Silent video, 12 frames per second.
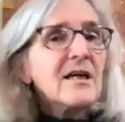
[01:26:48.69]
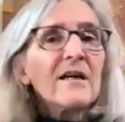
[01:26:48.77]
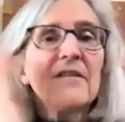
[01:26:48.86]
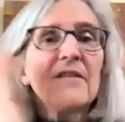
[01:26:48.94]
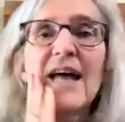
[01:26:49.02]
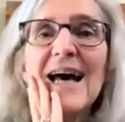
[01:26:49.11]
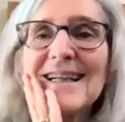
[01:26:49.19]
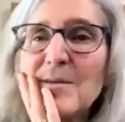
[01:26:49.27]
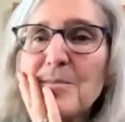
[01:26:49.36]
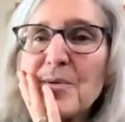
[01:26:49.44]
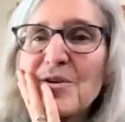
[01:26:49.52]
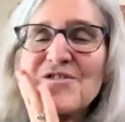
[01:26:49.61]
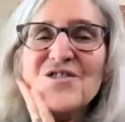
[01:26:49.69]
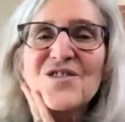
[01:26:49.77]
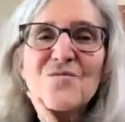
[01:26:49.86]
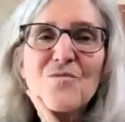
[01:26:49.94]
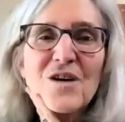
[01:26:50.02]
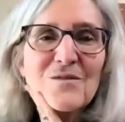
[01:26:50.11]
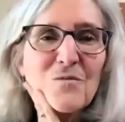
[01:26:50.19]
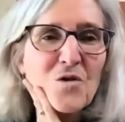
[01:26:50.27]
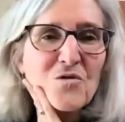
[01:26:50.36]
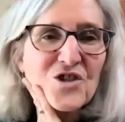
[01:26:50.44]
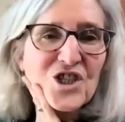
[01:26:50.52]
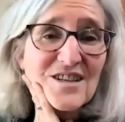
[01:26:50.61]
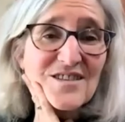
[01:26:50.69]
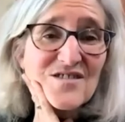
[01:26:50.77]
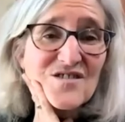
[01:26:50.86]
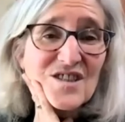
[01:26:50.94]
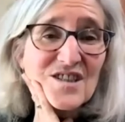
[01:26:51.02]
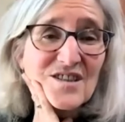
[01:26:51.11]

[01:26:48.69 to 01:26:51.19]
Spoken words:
that the person won't just